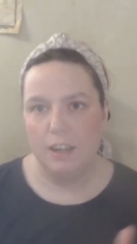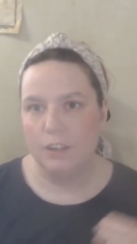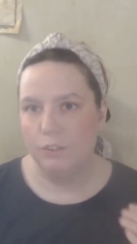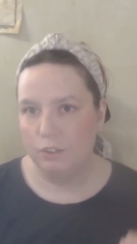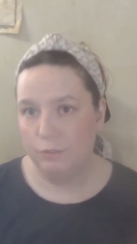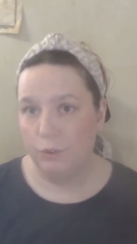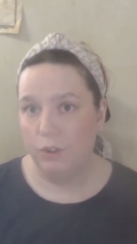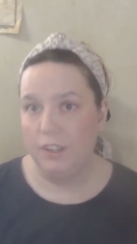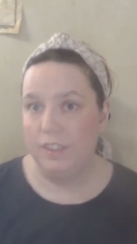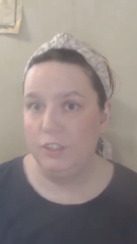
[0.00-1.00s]
on
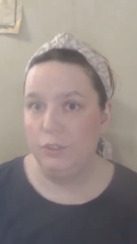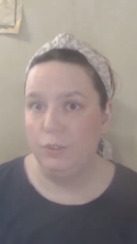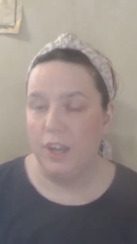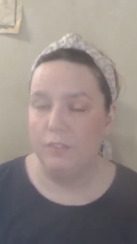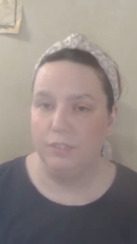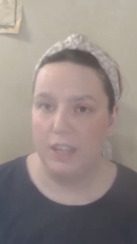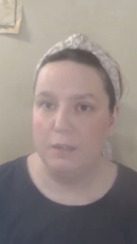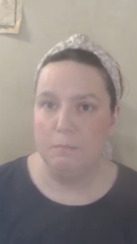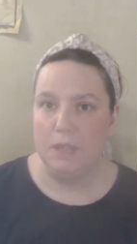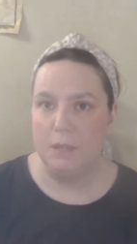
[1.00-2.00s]
Sephora, they do have
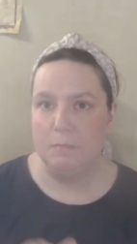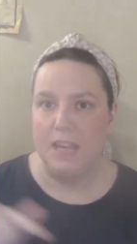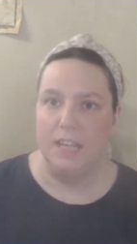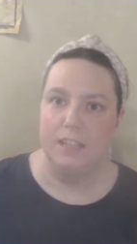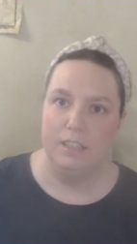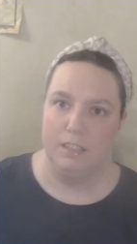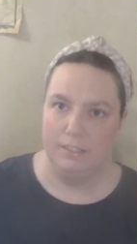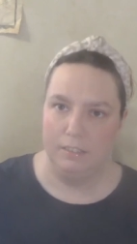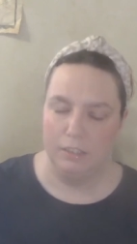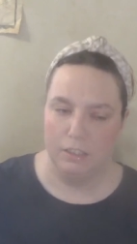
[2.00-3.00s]
light, medium, and
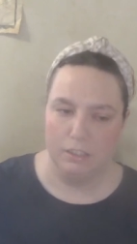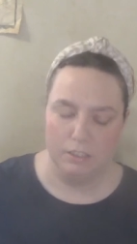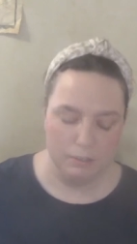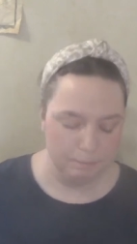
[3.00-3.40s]
dark.